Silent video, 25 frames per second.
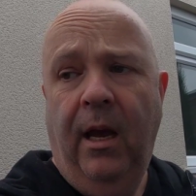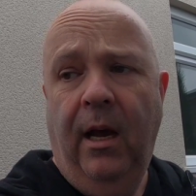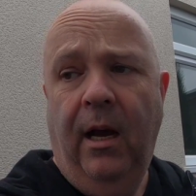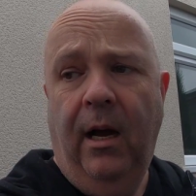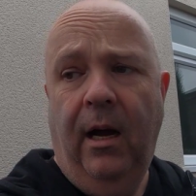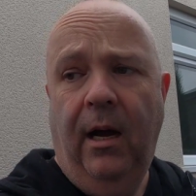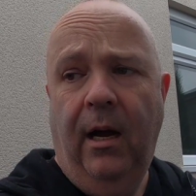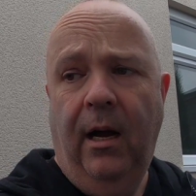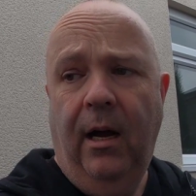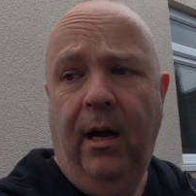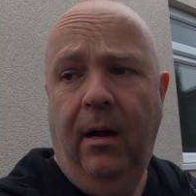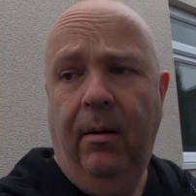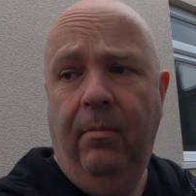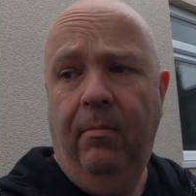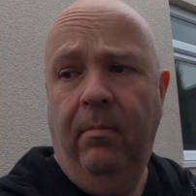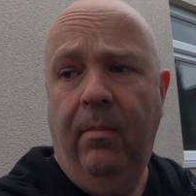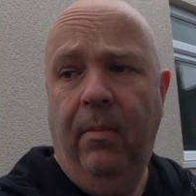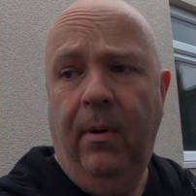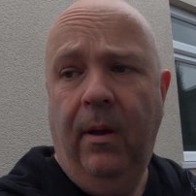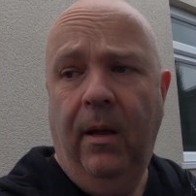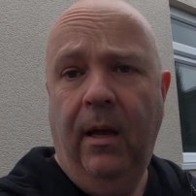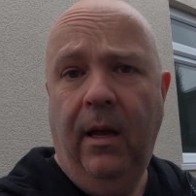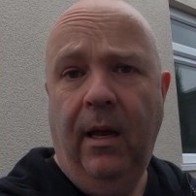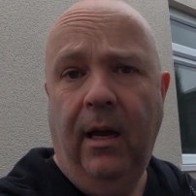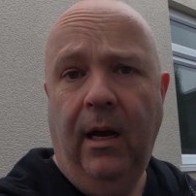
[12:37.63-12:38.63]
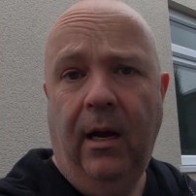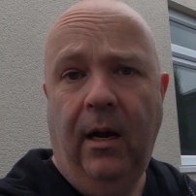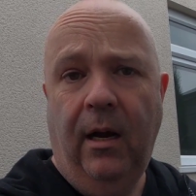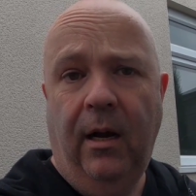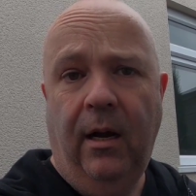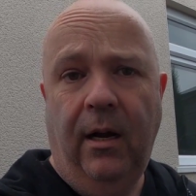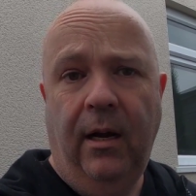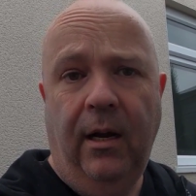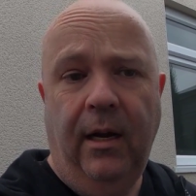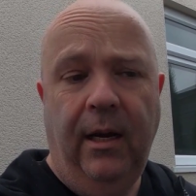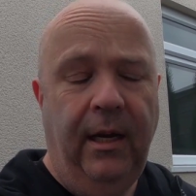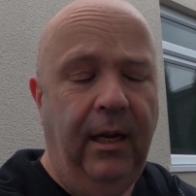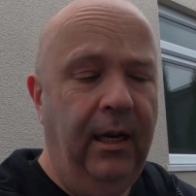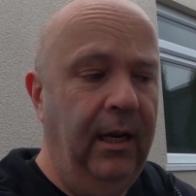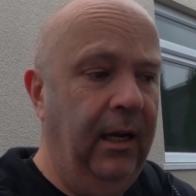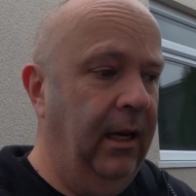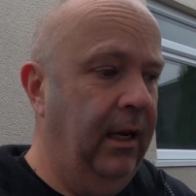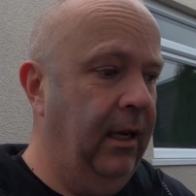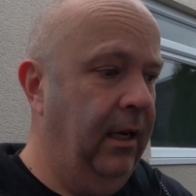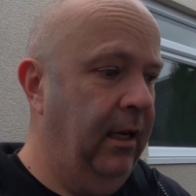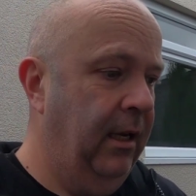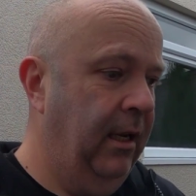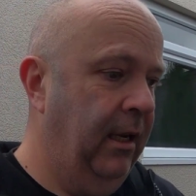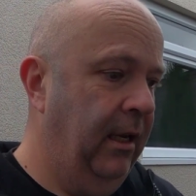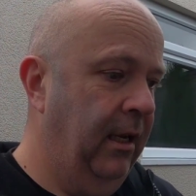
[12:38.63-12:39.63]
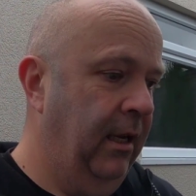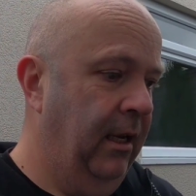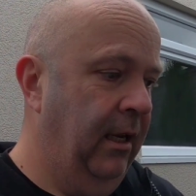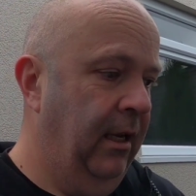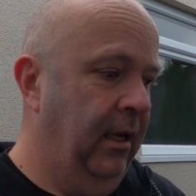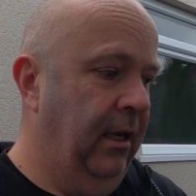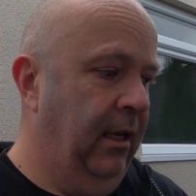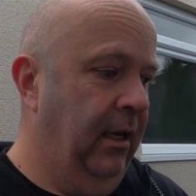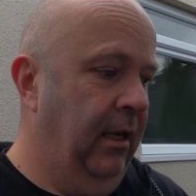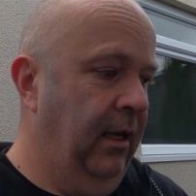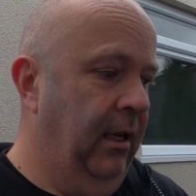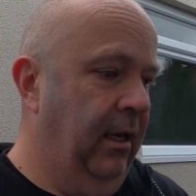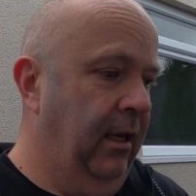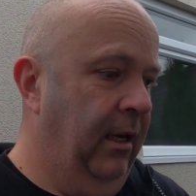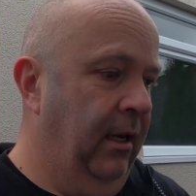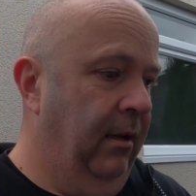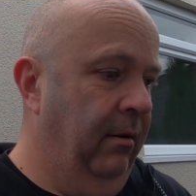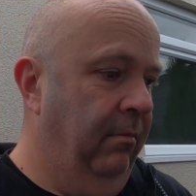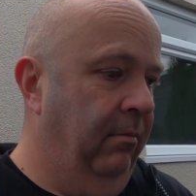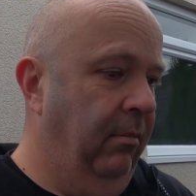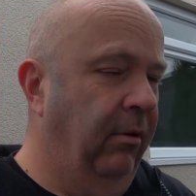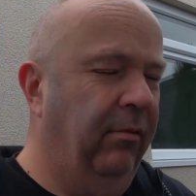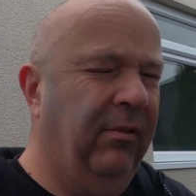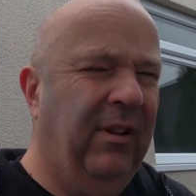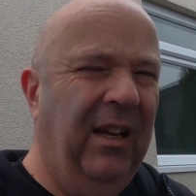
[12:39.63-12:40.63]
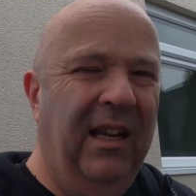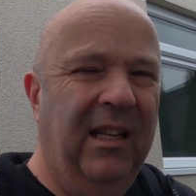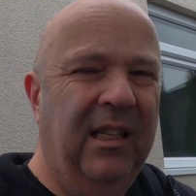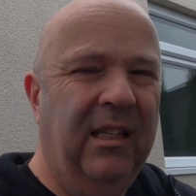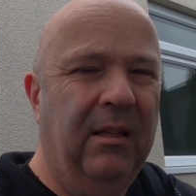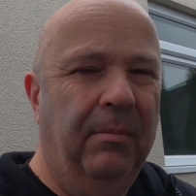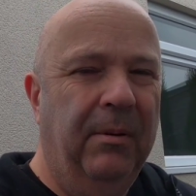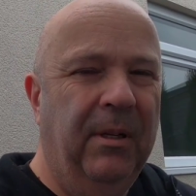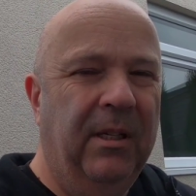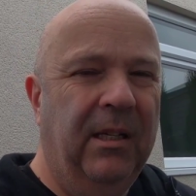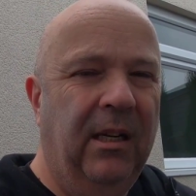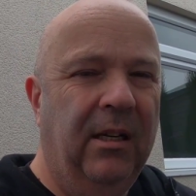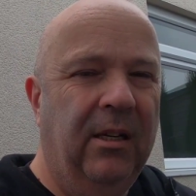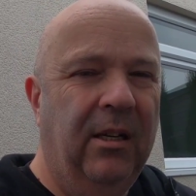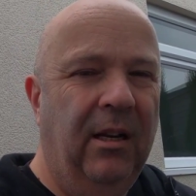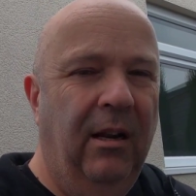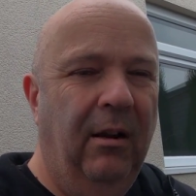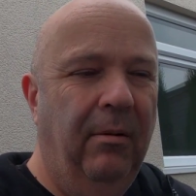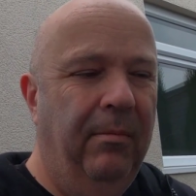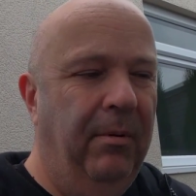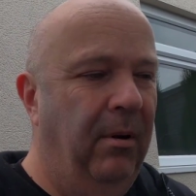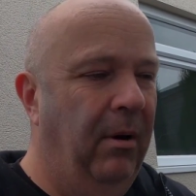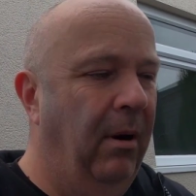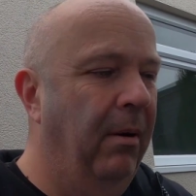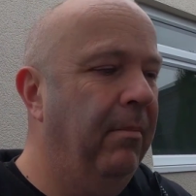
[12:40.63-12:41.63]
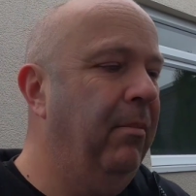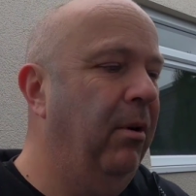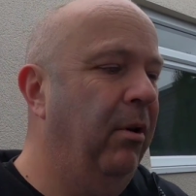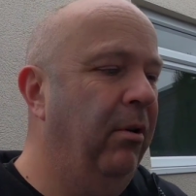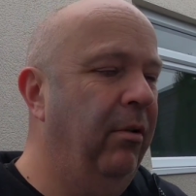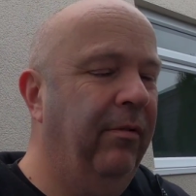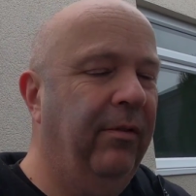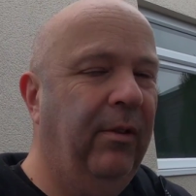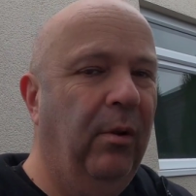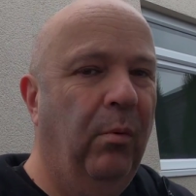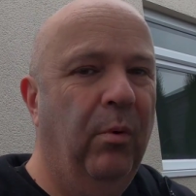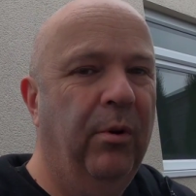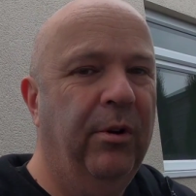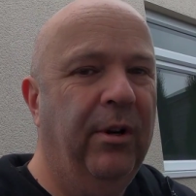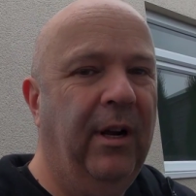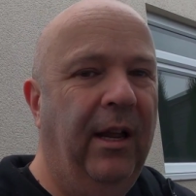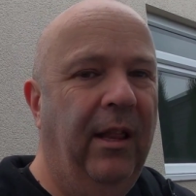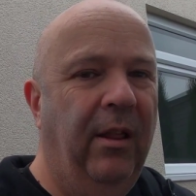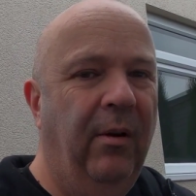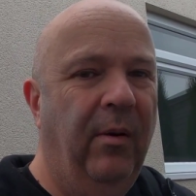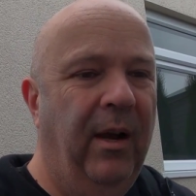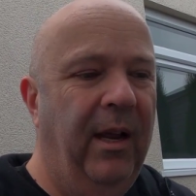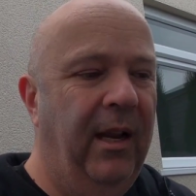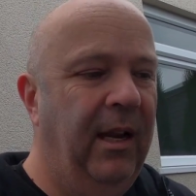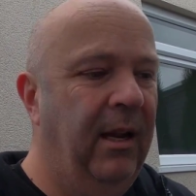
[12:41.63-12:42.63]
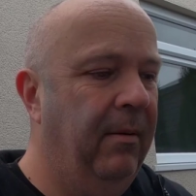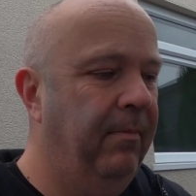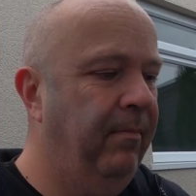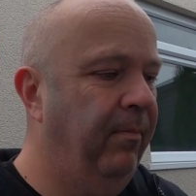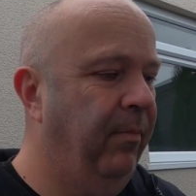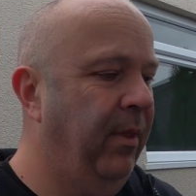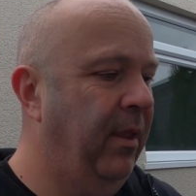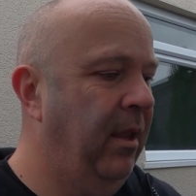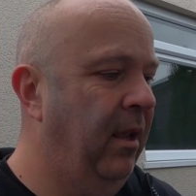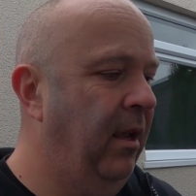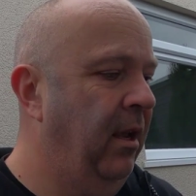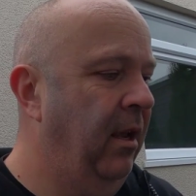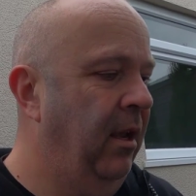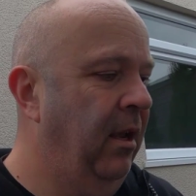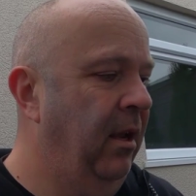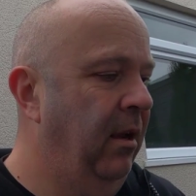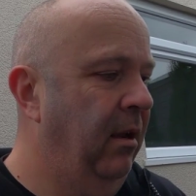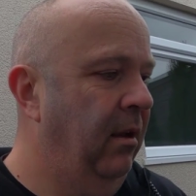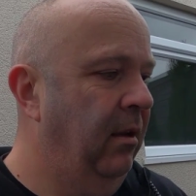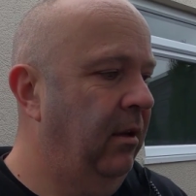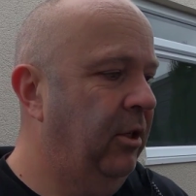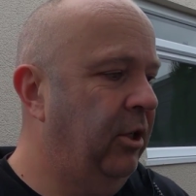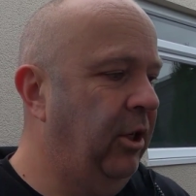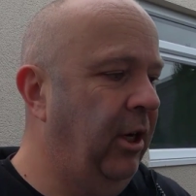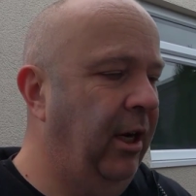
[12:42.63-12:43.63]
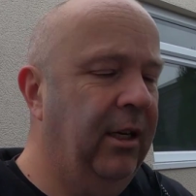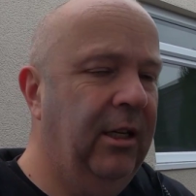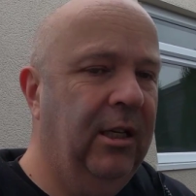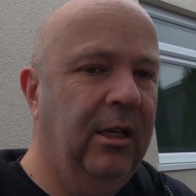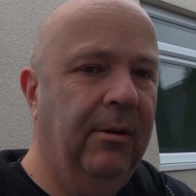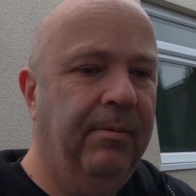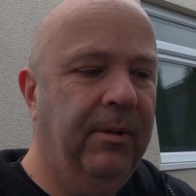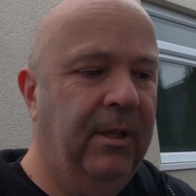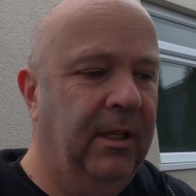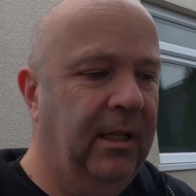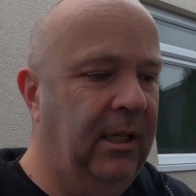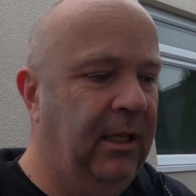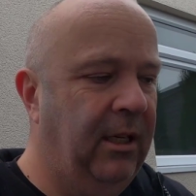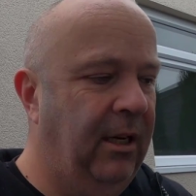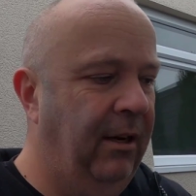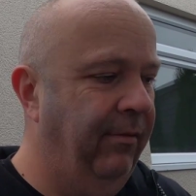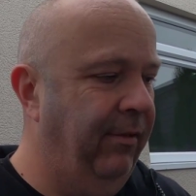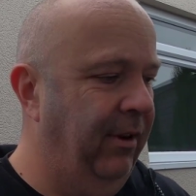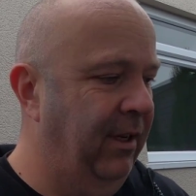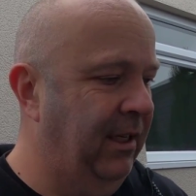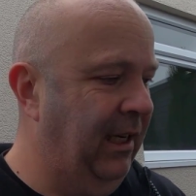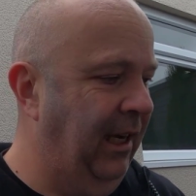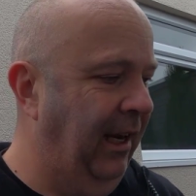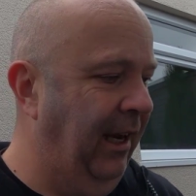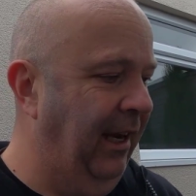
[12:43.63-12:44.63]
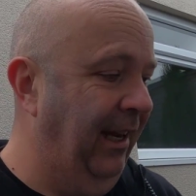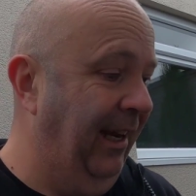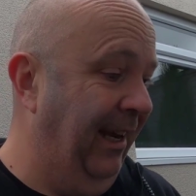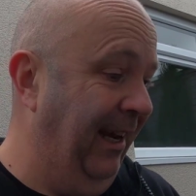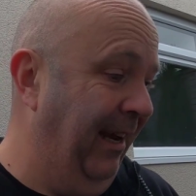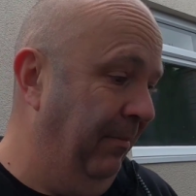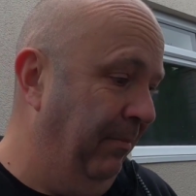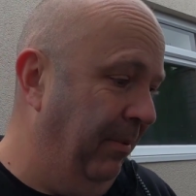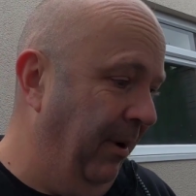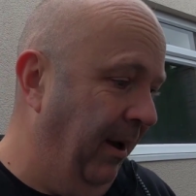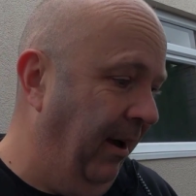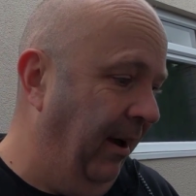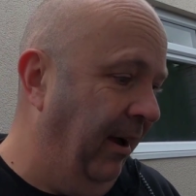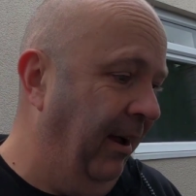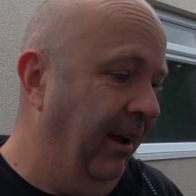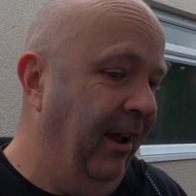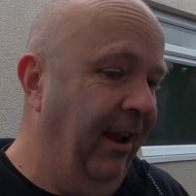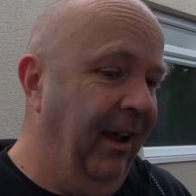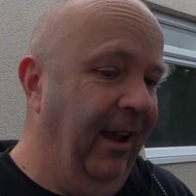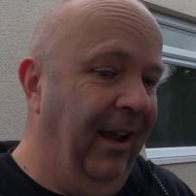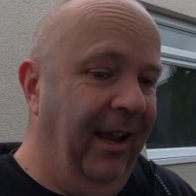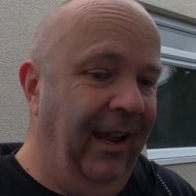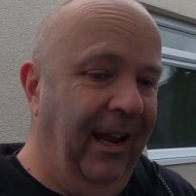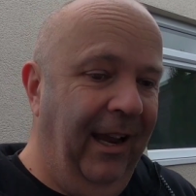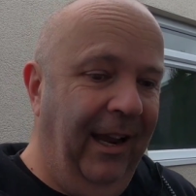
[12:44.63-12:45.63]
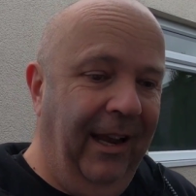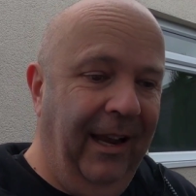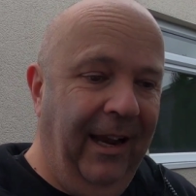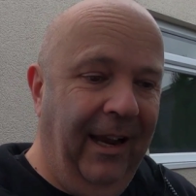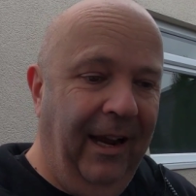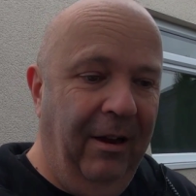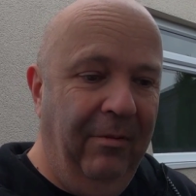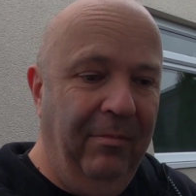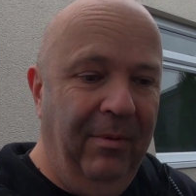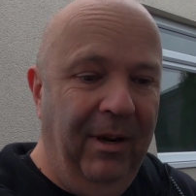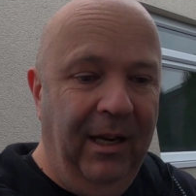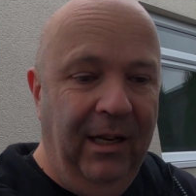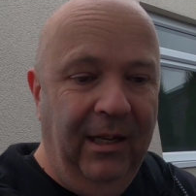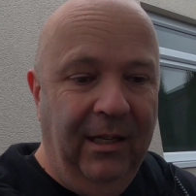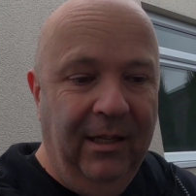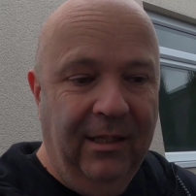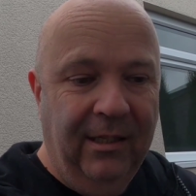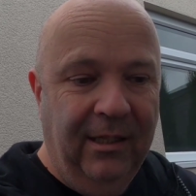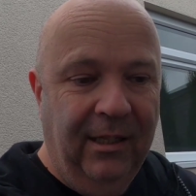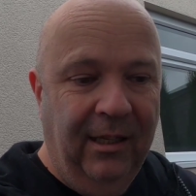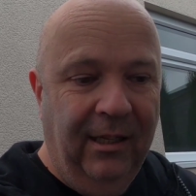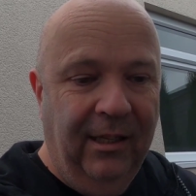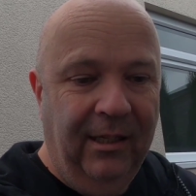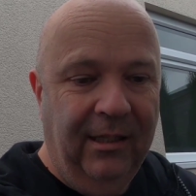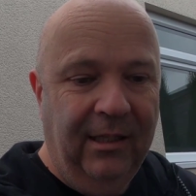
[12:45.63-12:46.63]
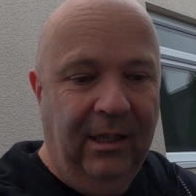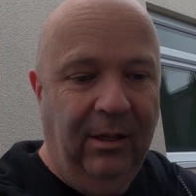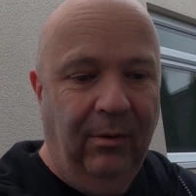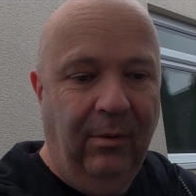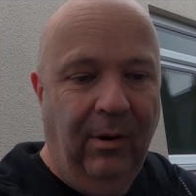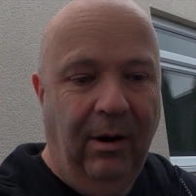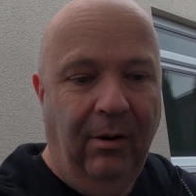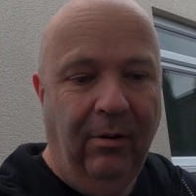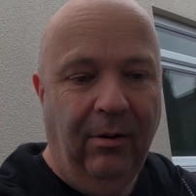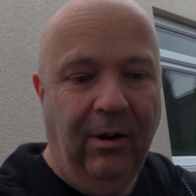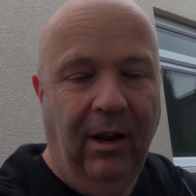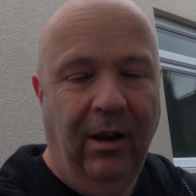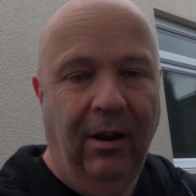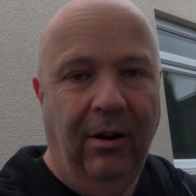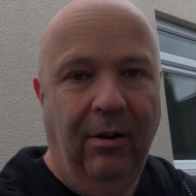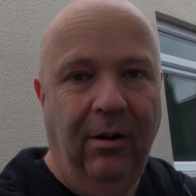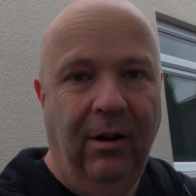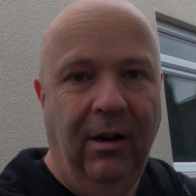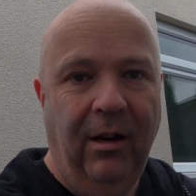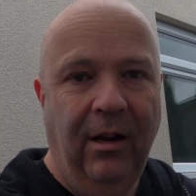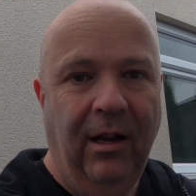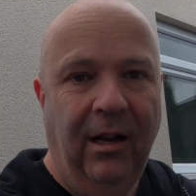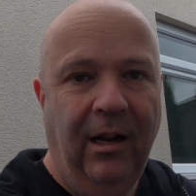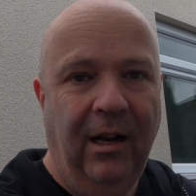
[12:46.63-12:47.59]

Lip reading: I moved it into position a little bit. I moved the wood out of the way, changed the position of it slightly, but it now means that the two Alco